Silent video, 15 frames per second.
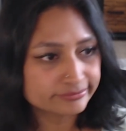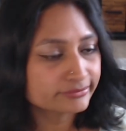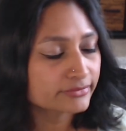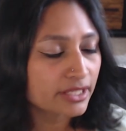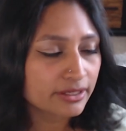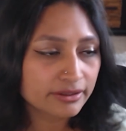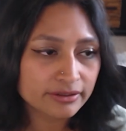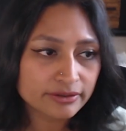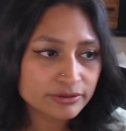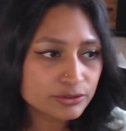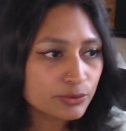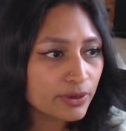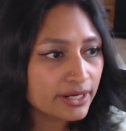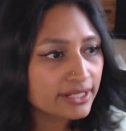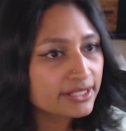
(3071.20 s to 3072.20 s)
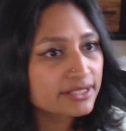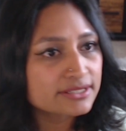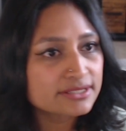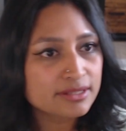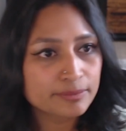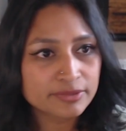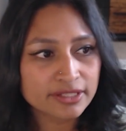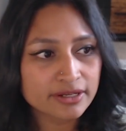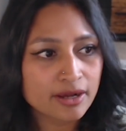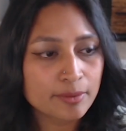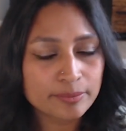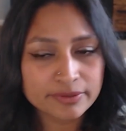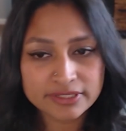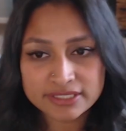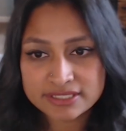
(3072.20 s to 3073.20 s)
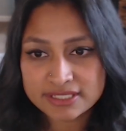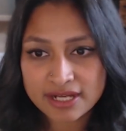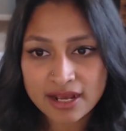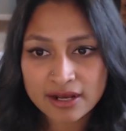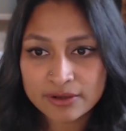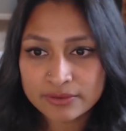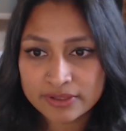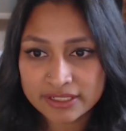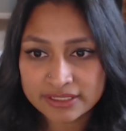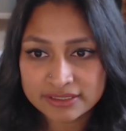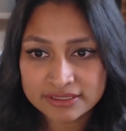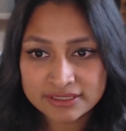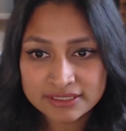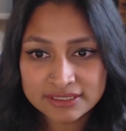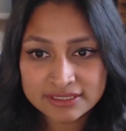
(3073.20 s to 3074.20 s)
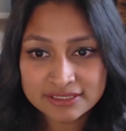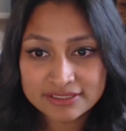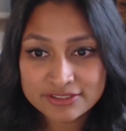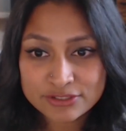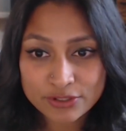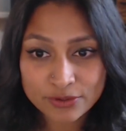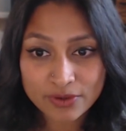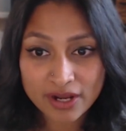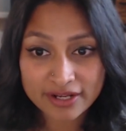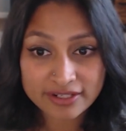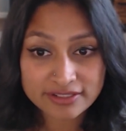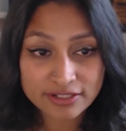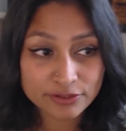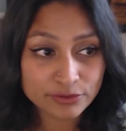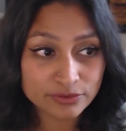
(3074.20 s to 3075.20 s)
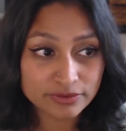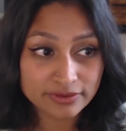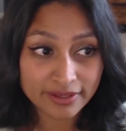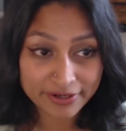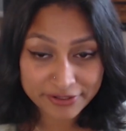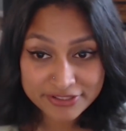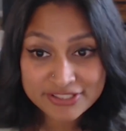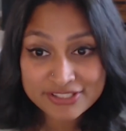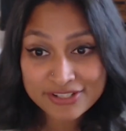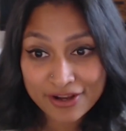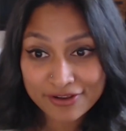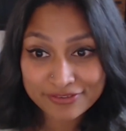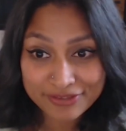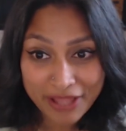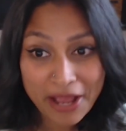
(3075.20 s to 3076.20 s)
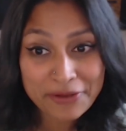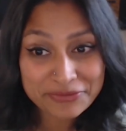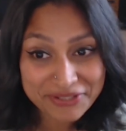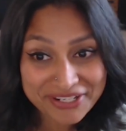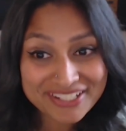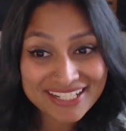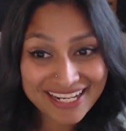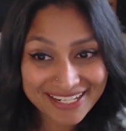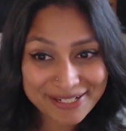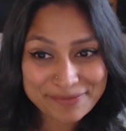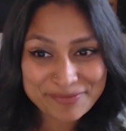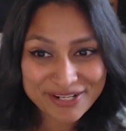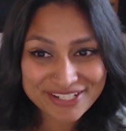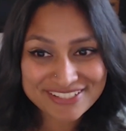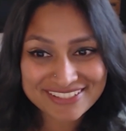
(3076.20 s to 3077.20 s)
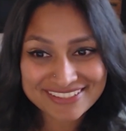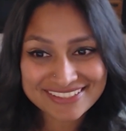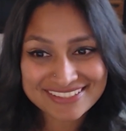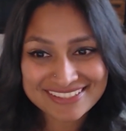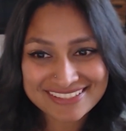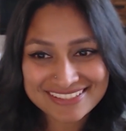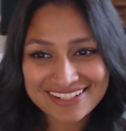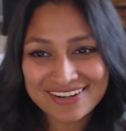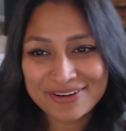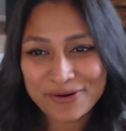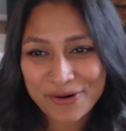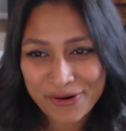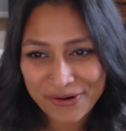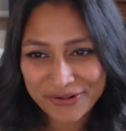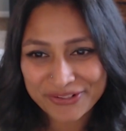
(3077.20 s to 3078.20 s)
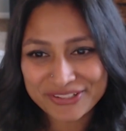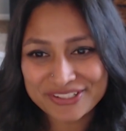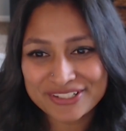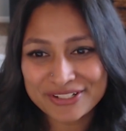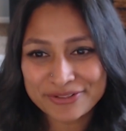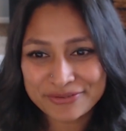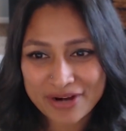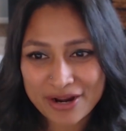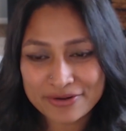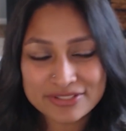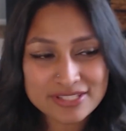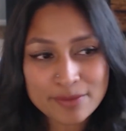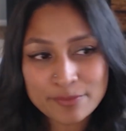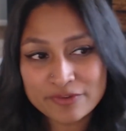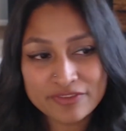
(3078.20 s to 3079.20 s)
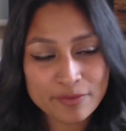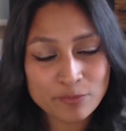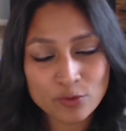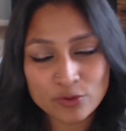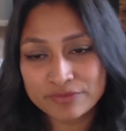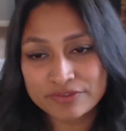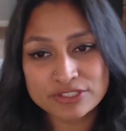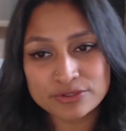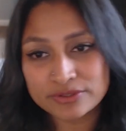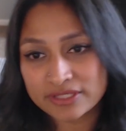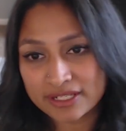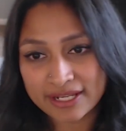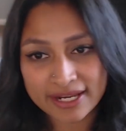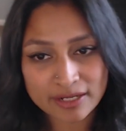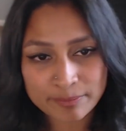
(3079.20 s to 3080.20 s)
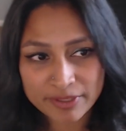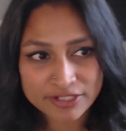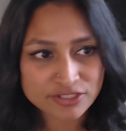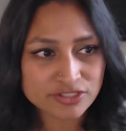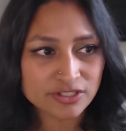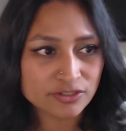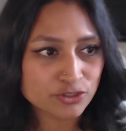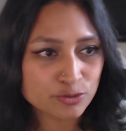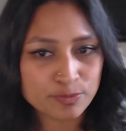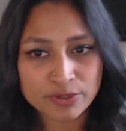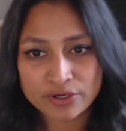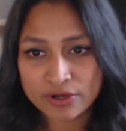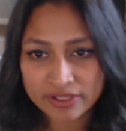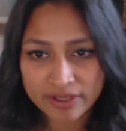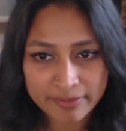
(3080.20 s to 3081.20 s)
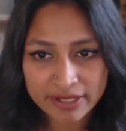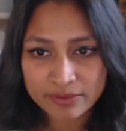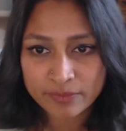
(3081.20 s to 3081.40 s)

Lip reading: I don't know, 20 something companies now. And so I can tell you their stuff now, their landing pages are all around. Some of them won't even do the landing pages. They'll just put it on their main